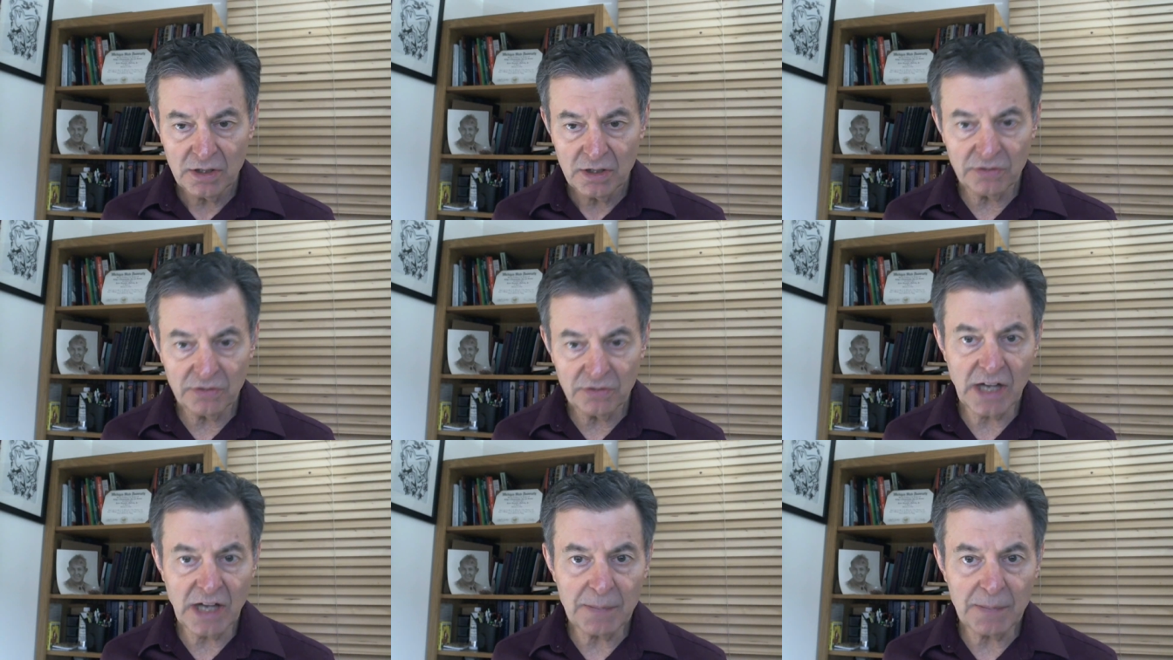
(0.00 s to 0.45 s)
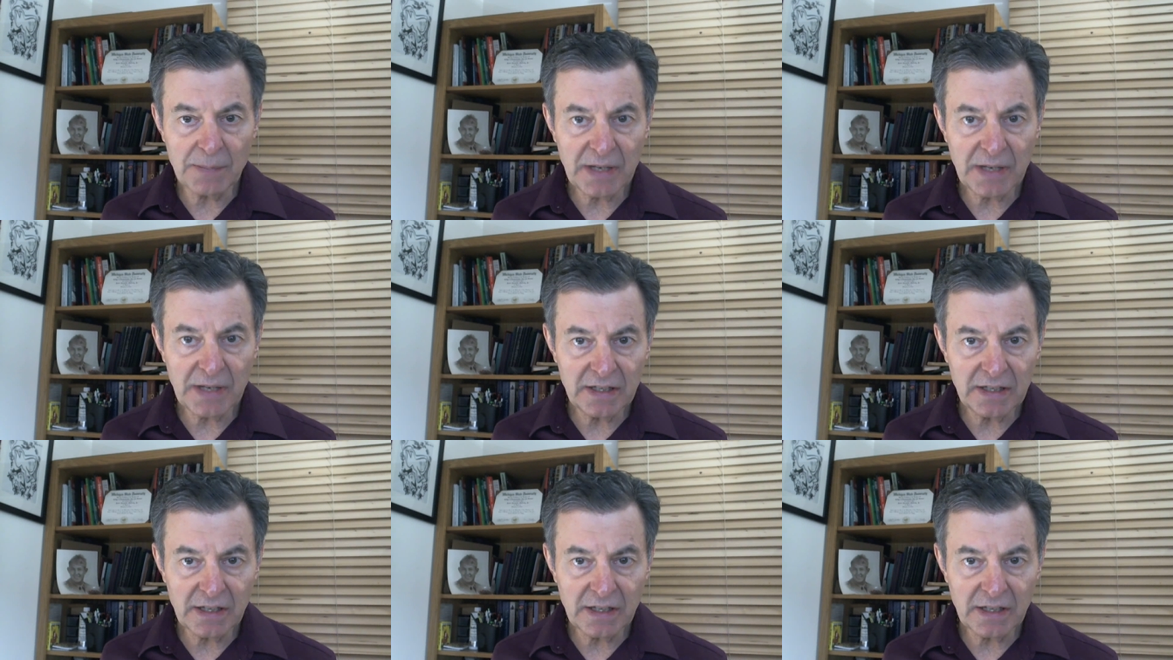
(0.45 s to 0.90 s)
stop
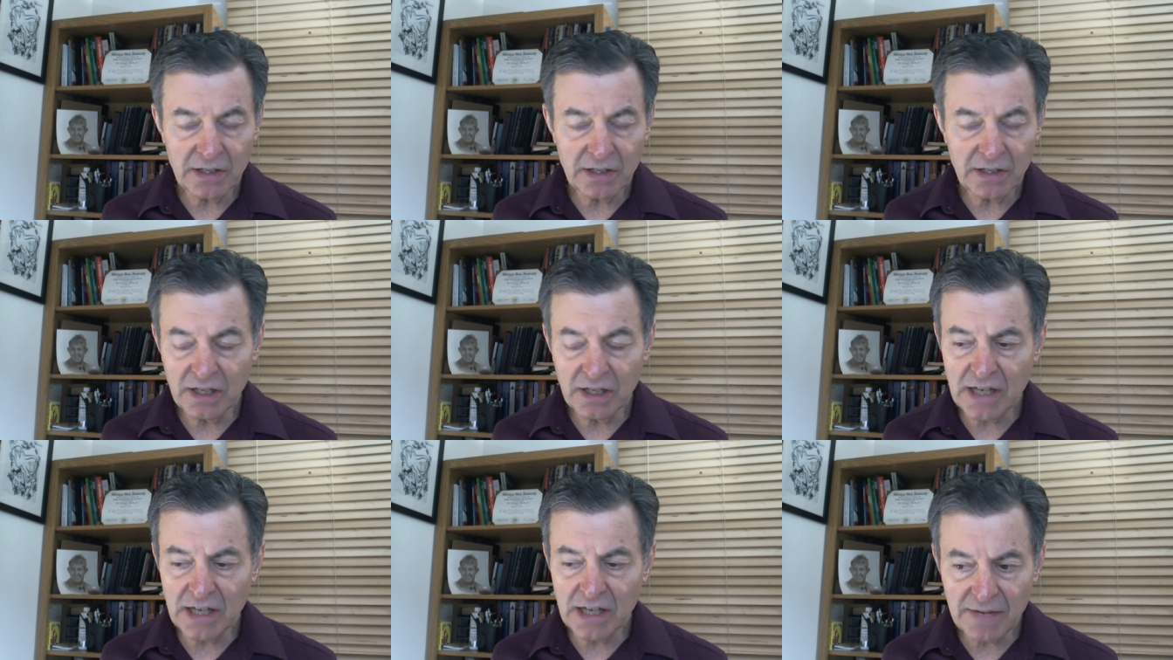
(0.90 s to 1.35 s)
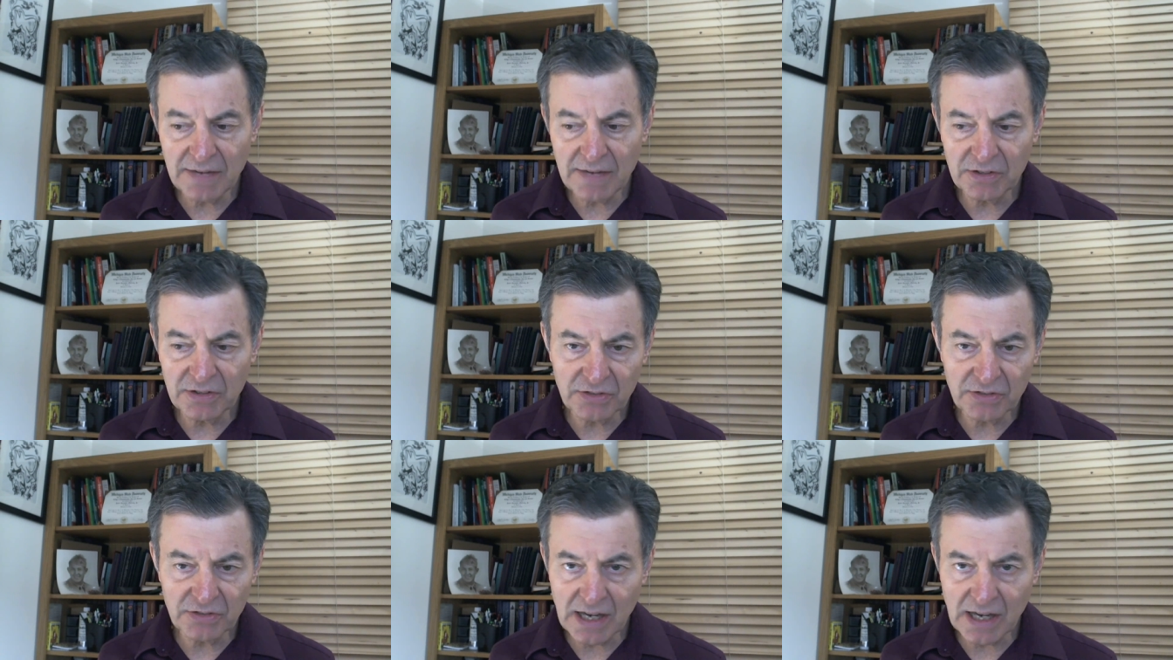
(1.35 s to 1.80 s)
eating. You're going to have
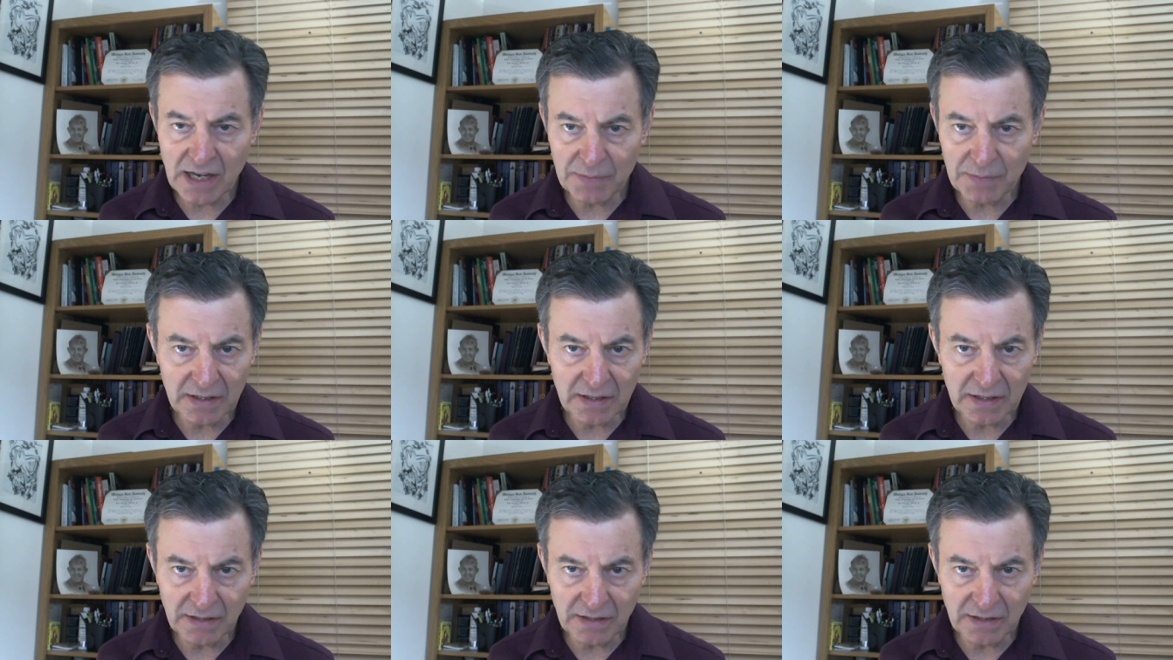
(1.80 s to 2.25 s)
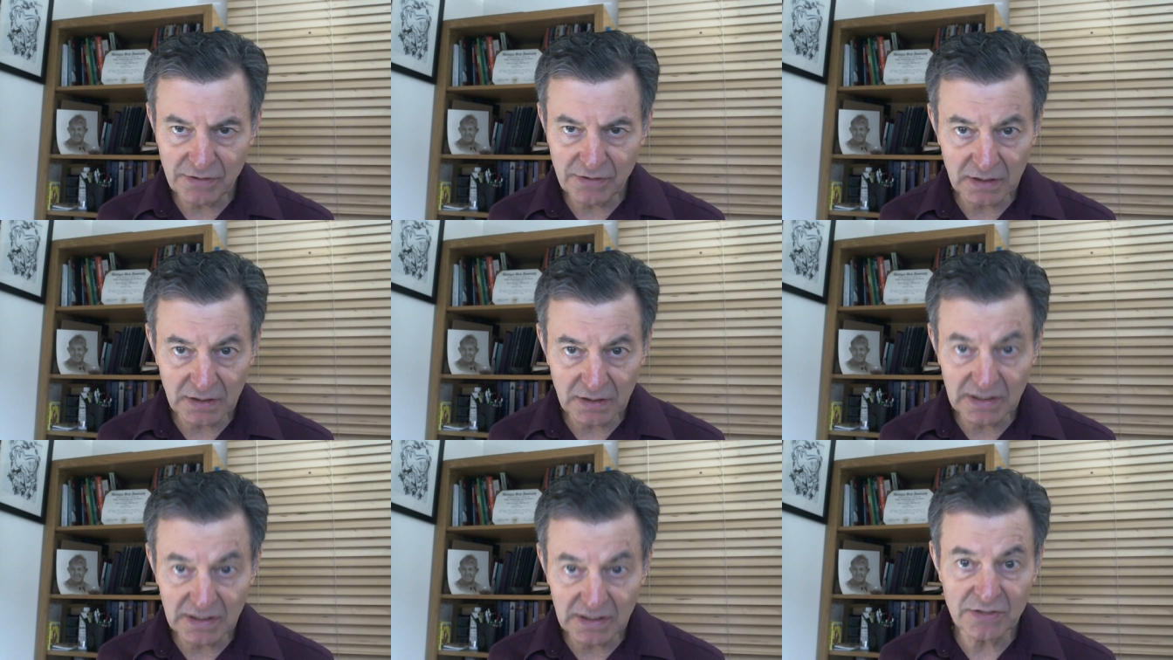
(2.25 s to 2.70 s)
to stop eating for
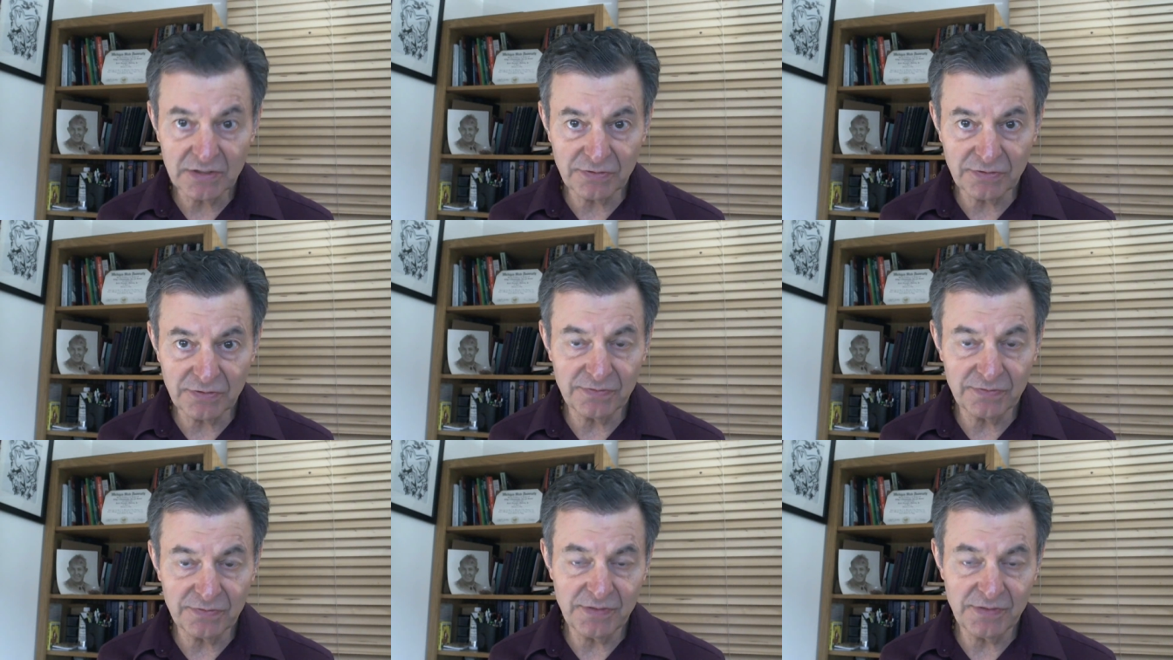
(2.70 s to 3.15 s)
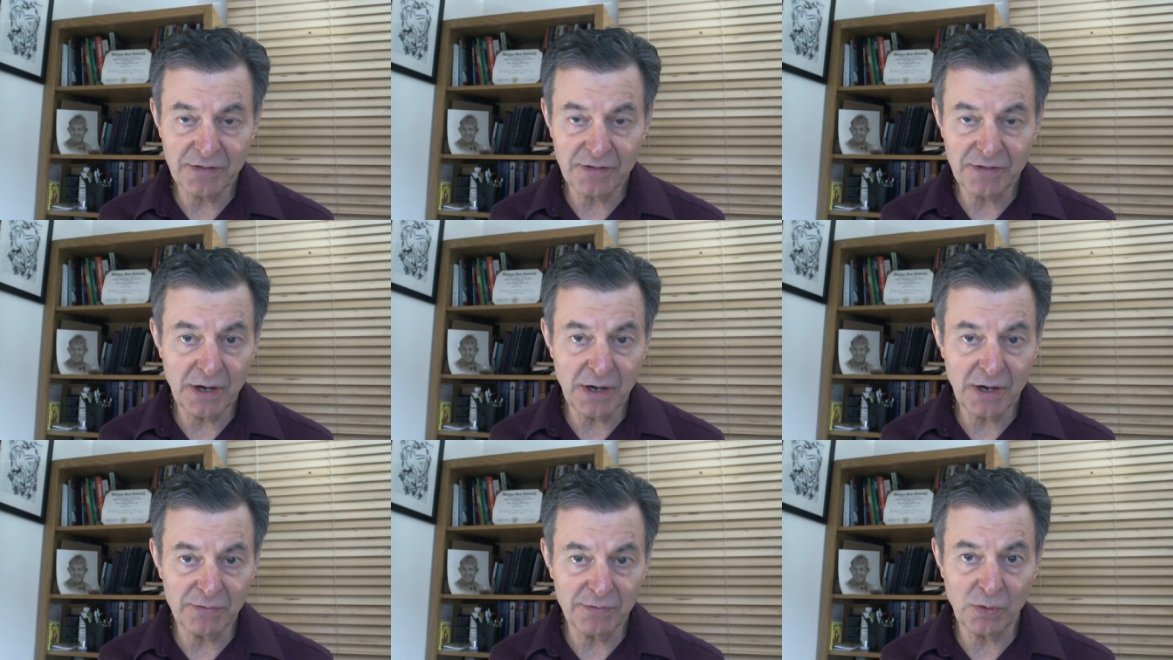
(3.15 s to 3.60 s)
at least
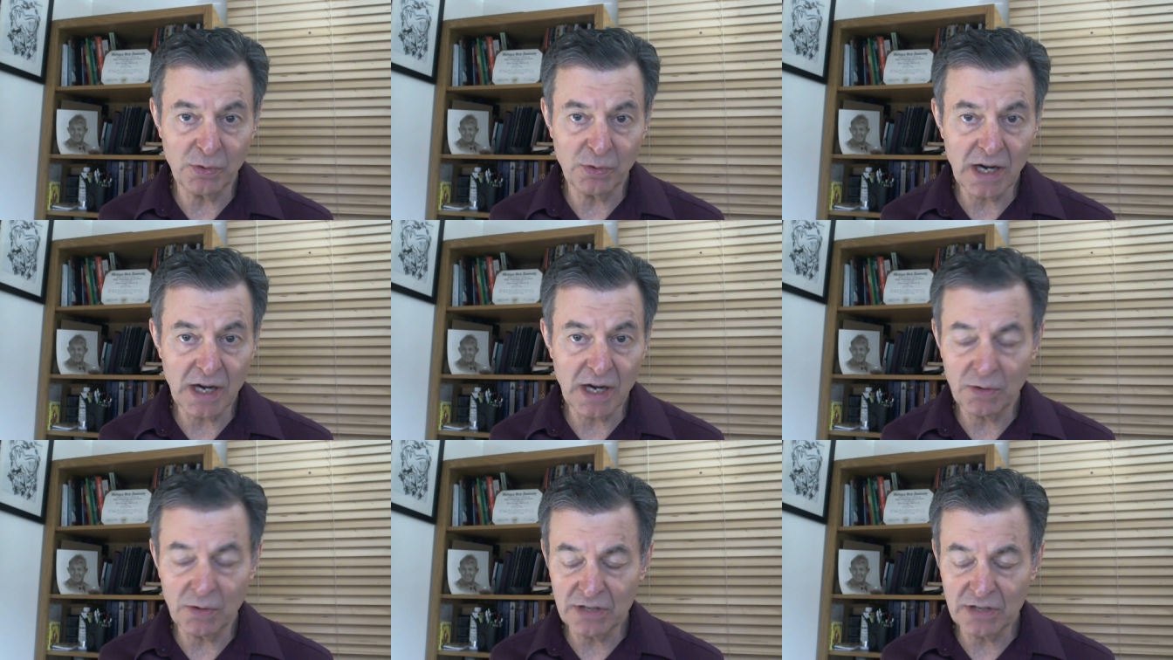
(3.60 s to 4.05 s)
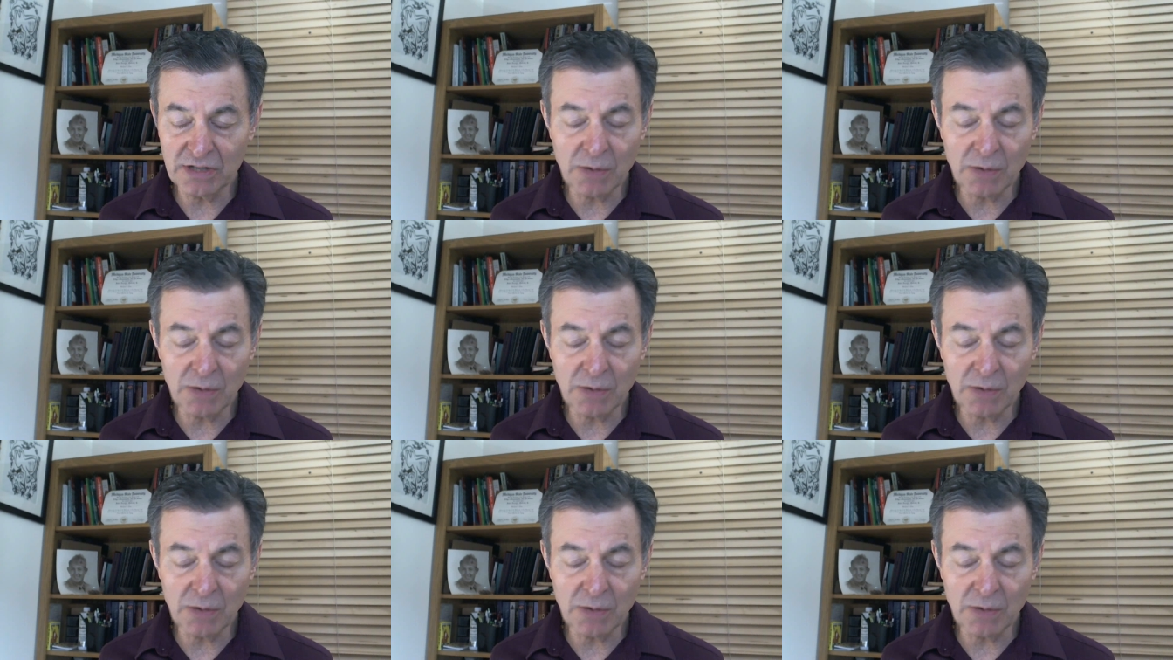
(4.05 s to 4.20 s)
3 or 4 hours.